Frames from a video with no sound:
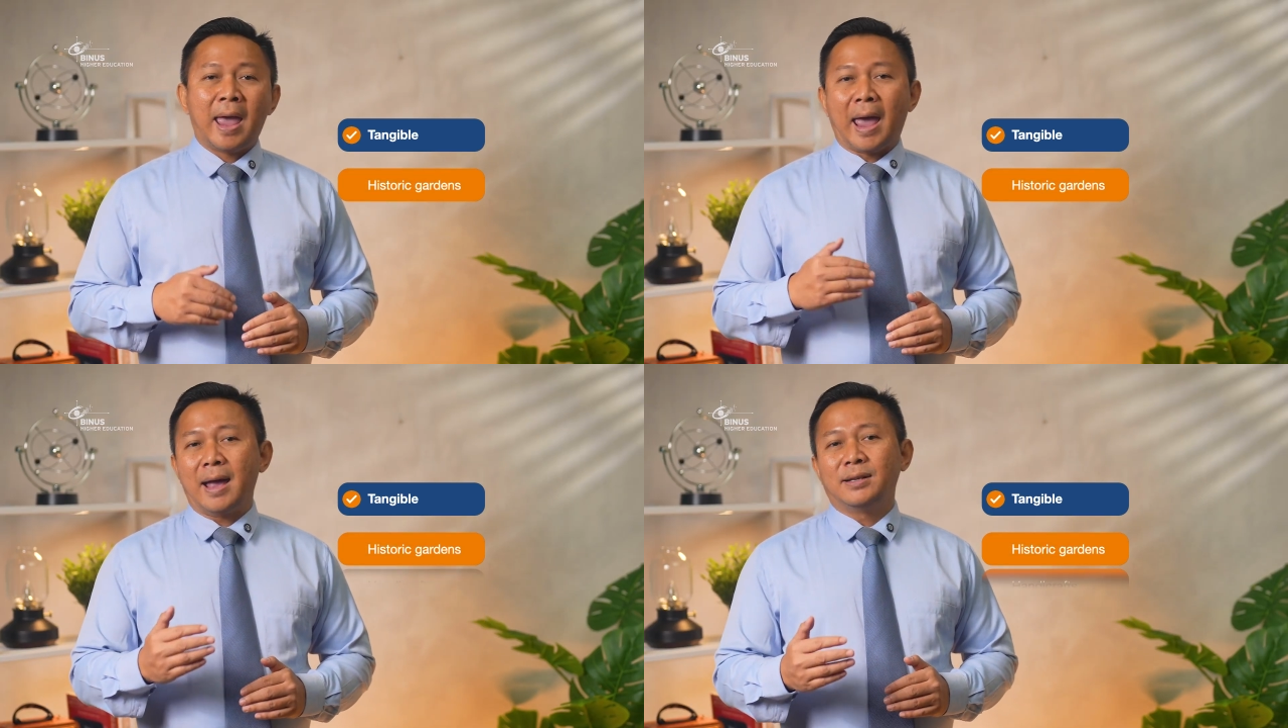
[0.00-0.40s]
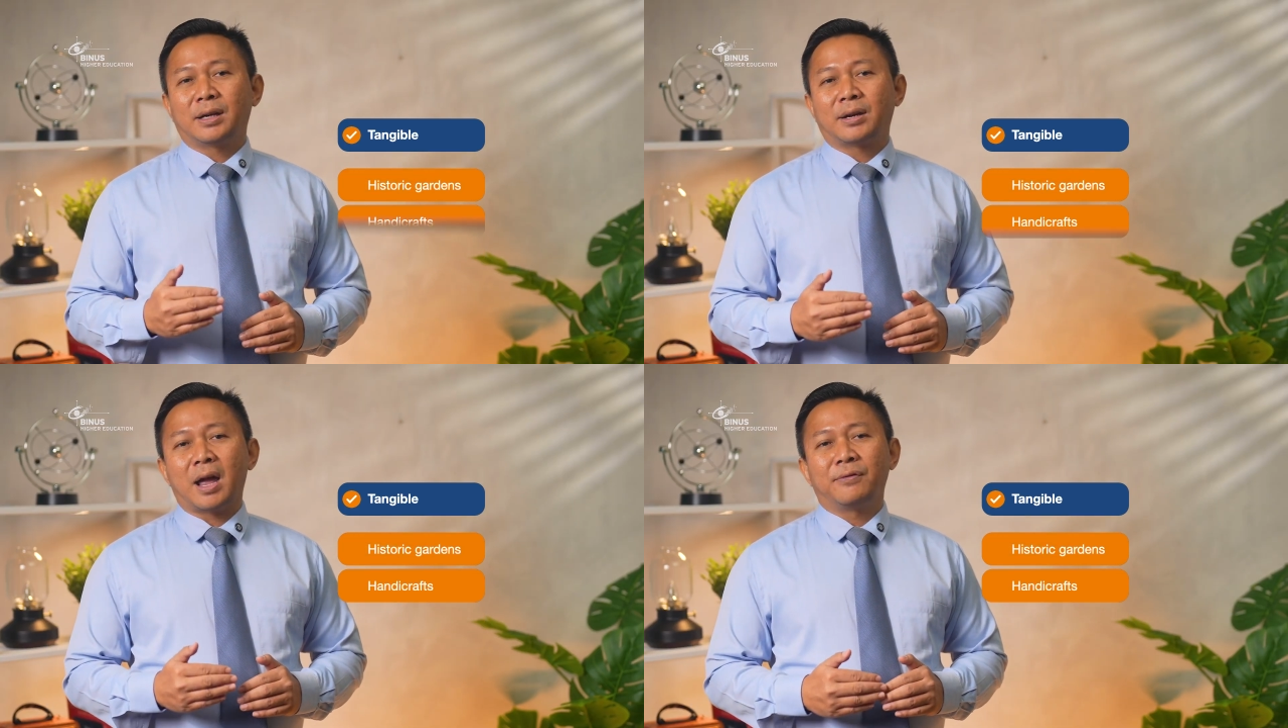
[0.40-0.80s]

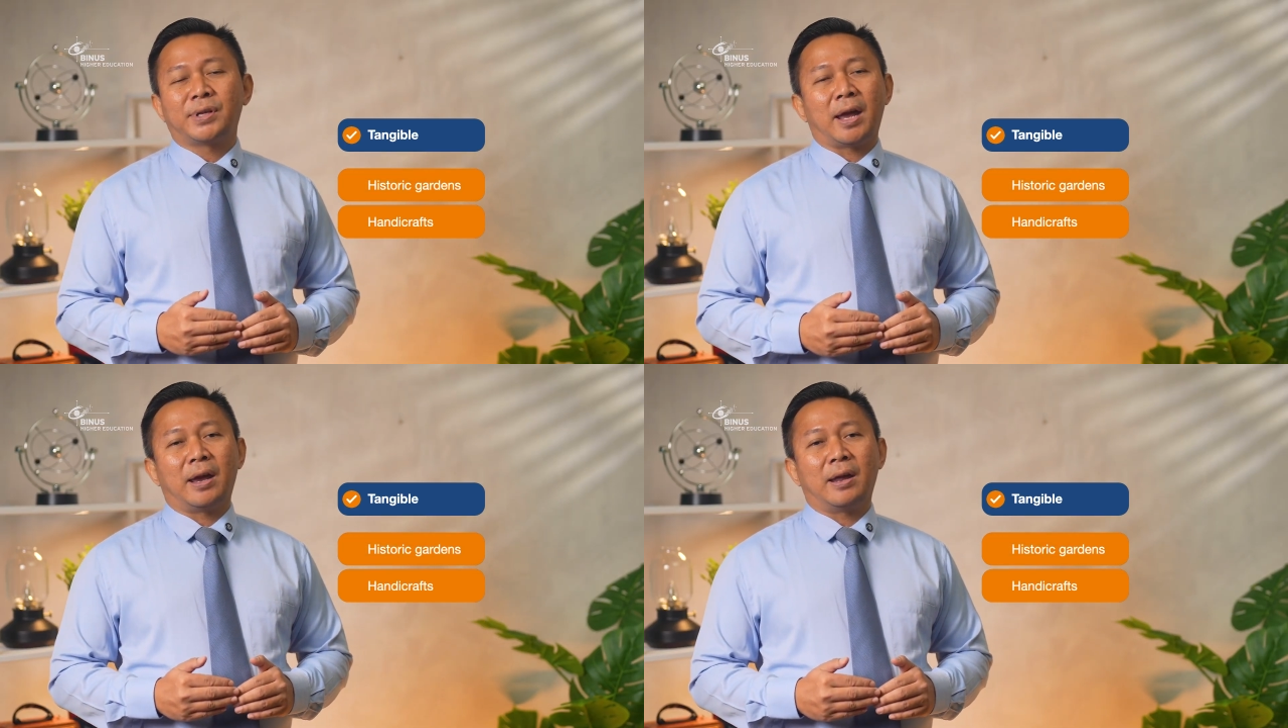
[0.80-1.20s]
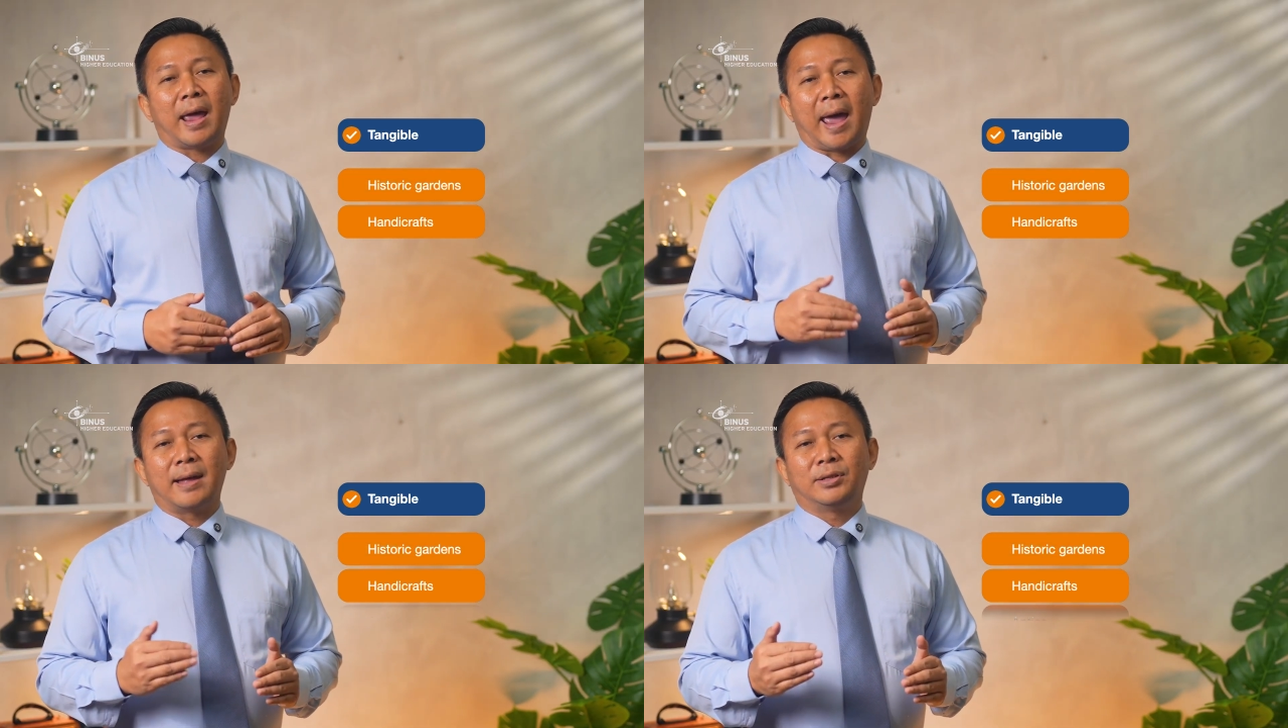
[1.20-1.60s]
handicrafts,
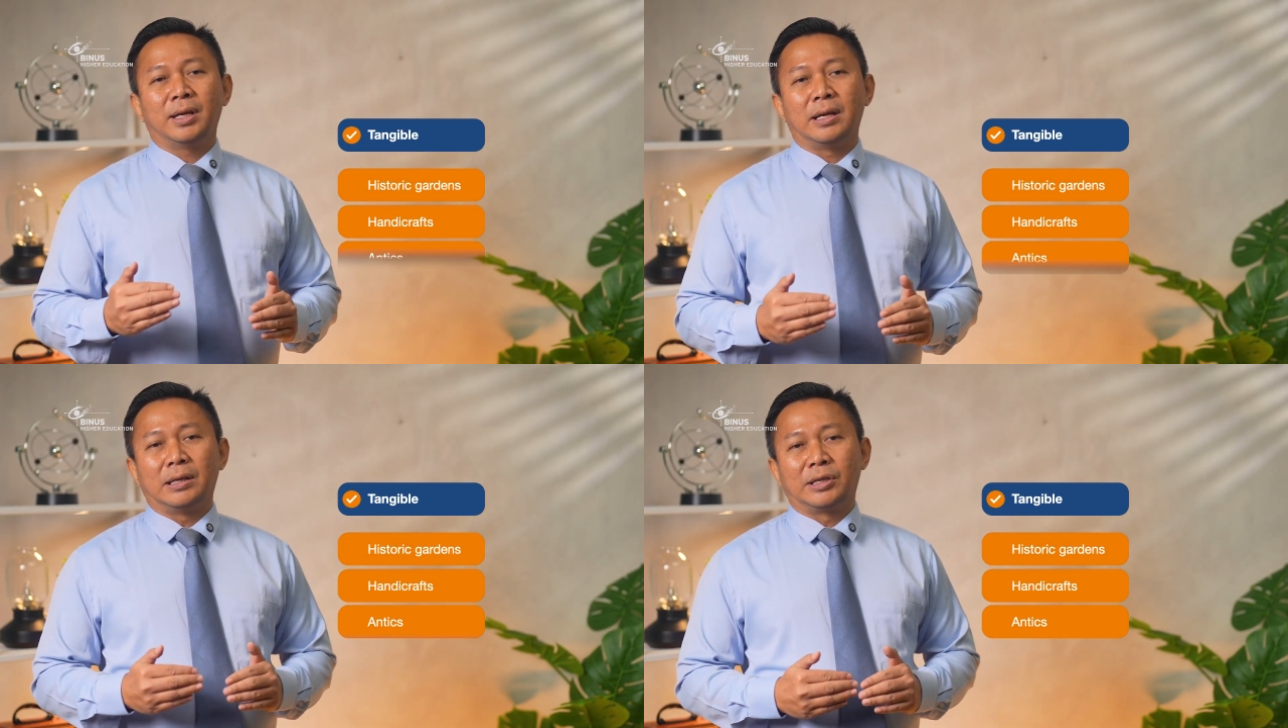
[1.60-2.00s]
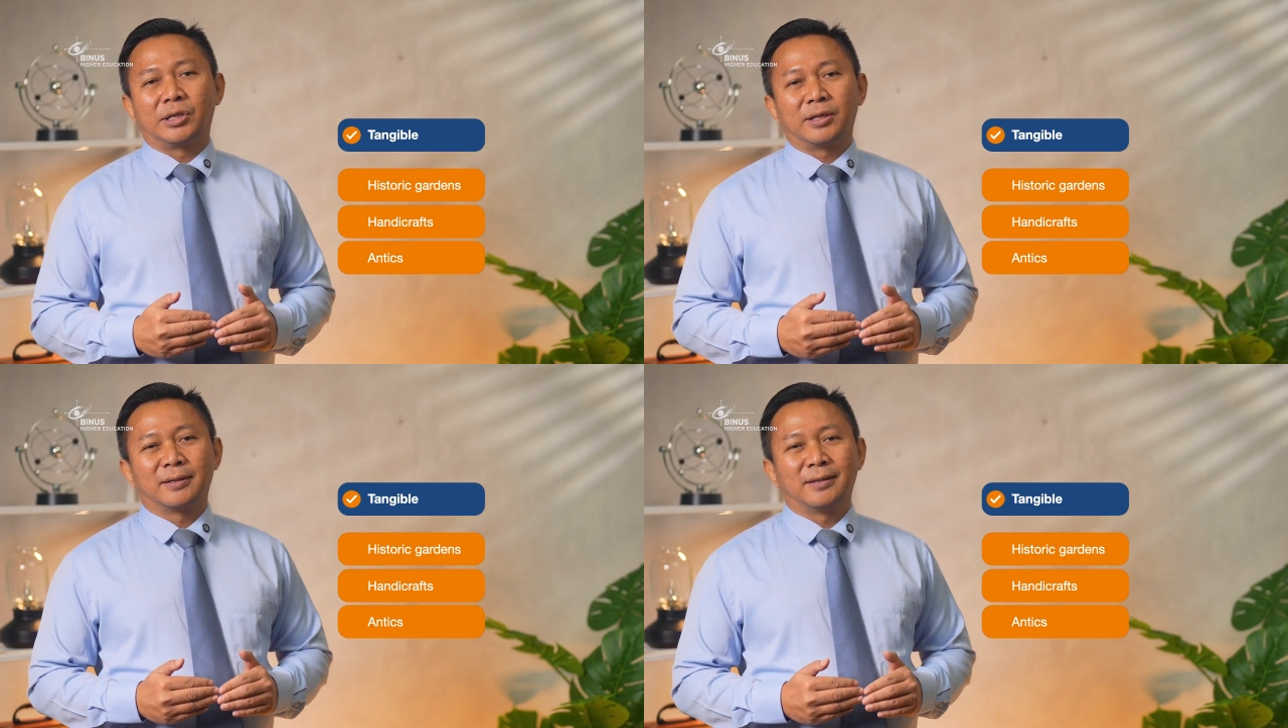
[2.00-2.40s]
and
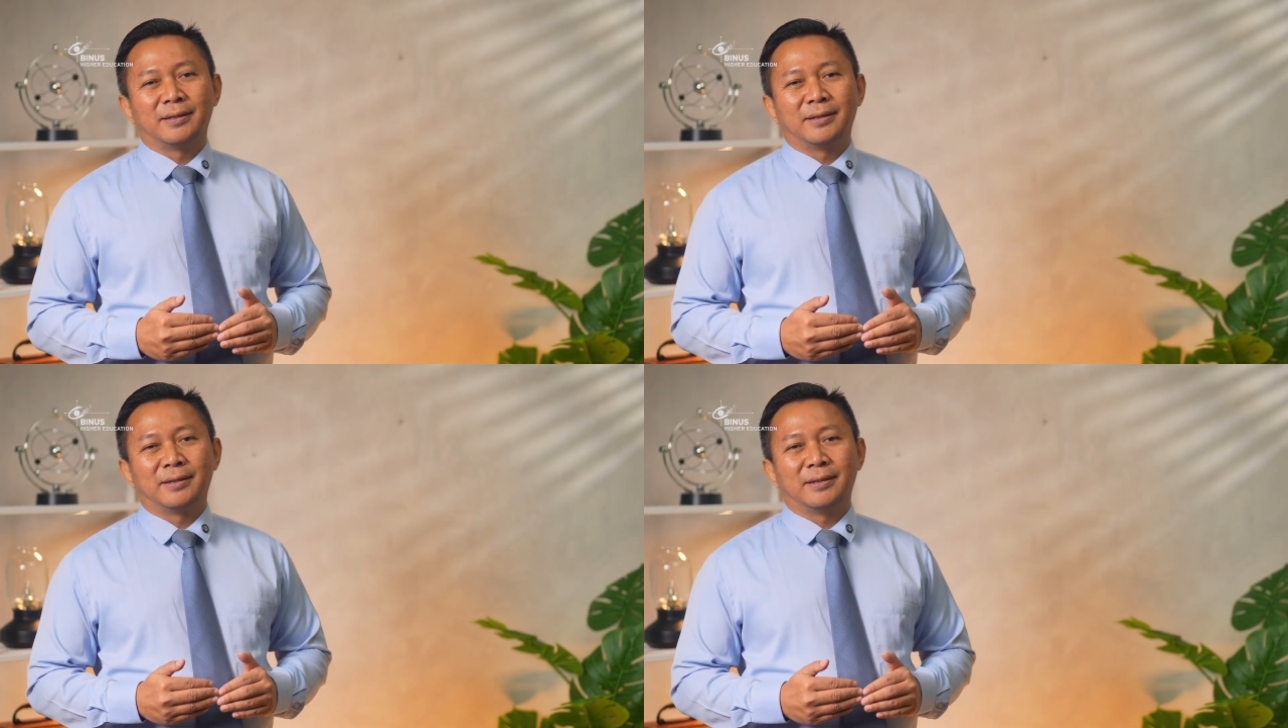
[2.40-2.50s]
antiques.